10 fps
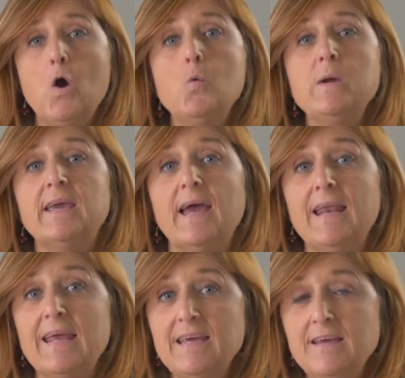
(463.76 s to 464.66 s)
we
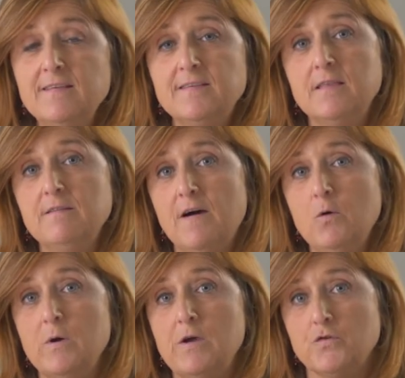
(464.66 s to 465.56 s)
can ease the
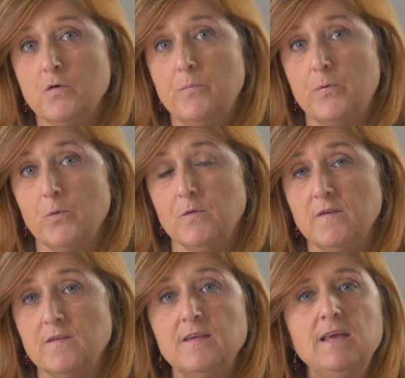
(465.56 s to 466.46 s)
evaluation
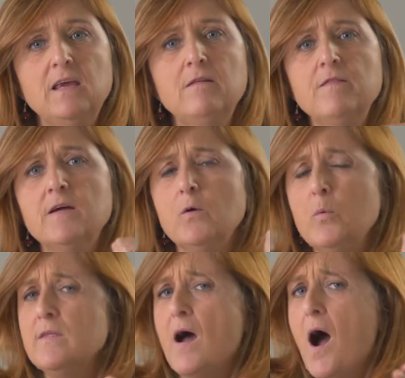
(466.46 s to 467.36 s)
process,
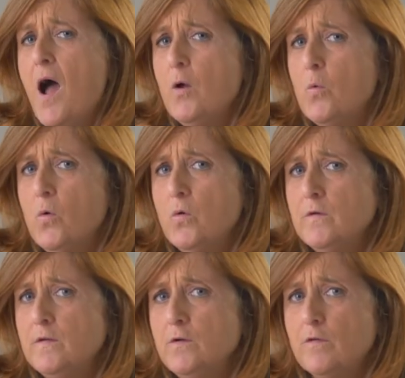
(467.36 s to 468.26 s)
even with a high
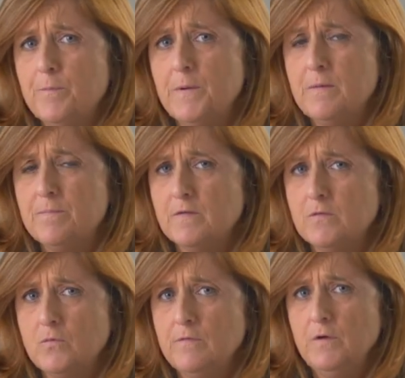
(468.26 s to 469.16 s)
quantity of
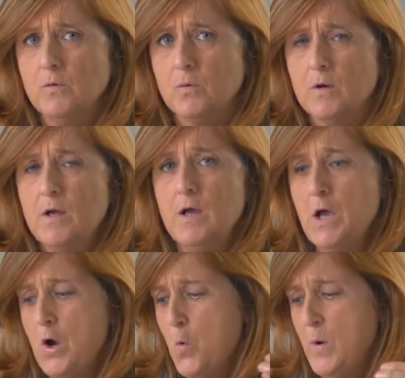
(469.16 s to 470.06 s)
papers to review.
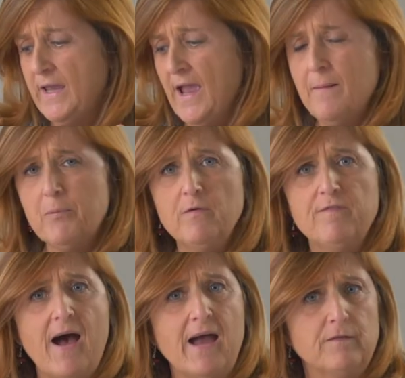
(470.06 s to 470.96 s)
We can
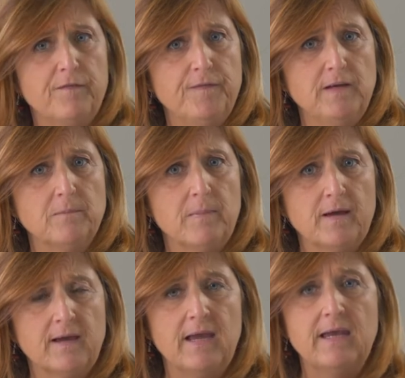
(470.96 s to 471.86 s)
provide
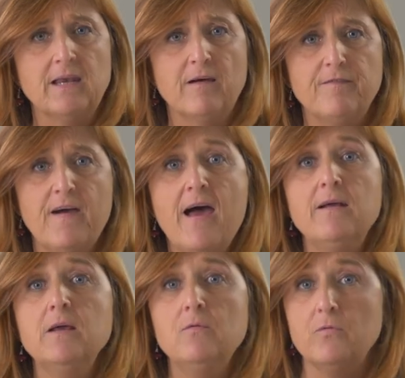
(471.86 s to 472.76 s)
feedback in a very